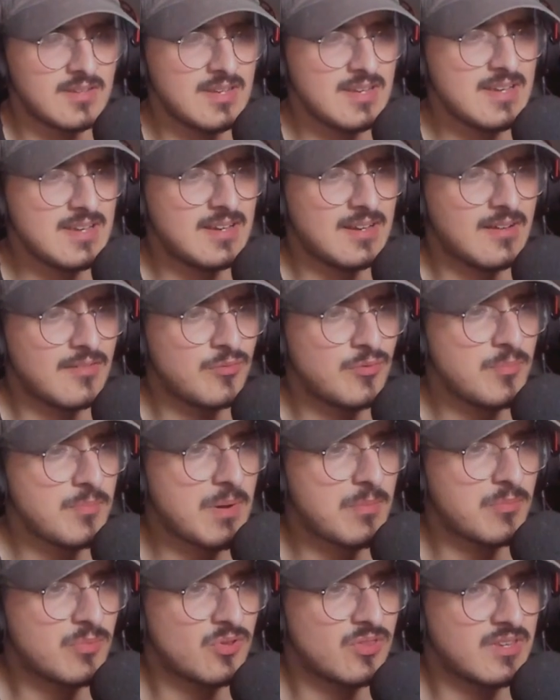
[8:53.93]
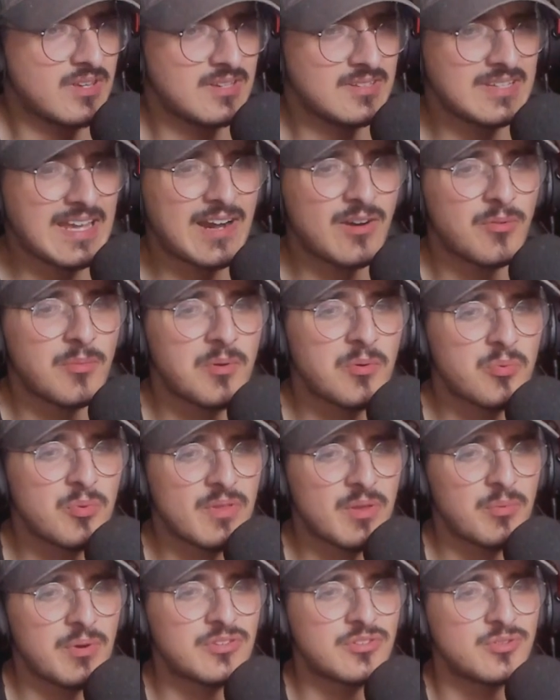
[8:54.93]
Yeah, I remember this. I remember
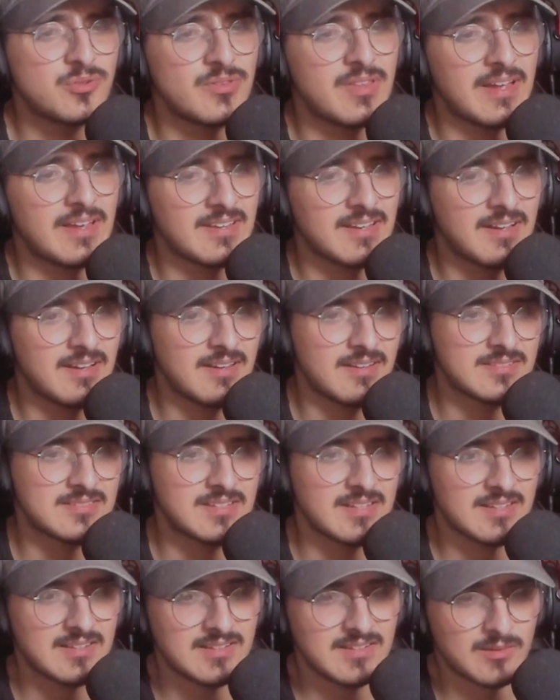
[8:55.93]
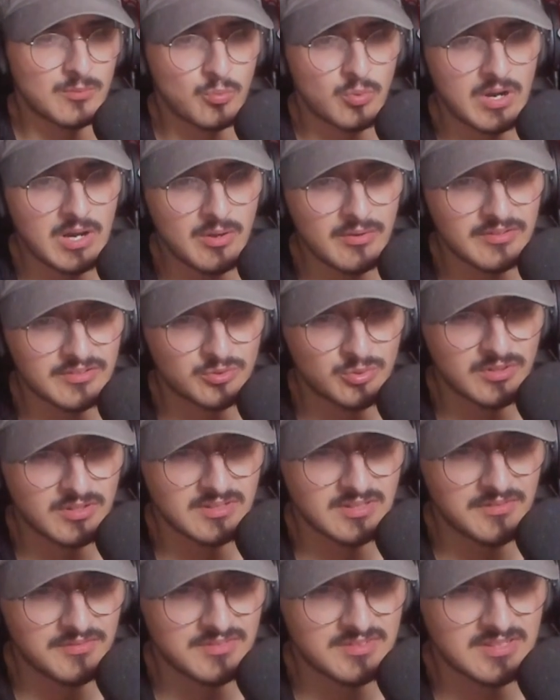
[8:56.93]
when they went to the Azteca. Wow, that's
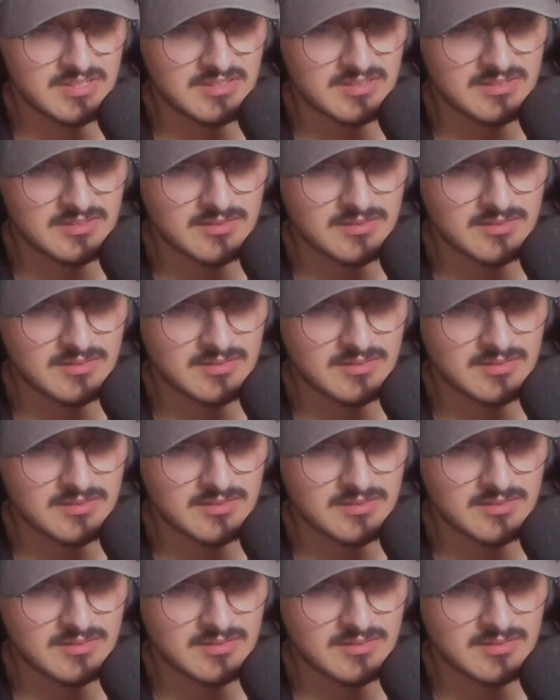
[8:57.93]
2017.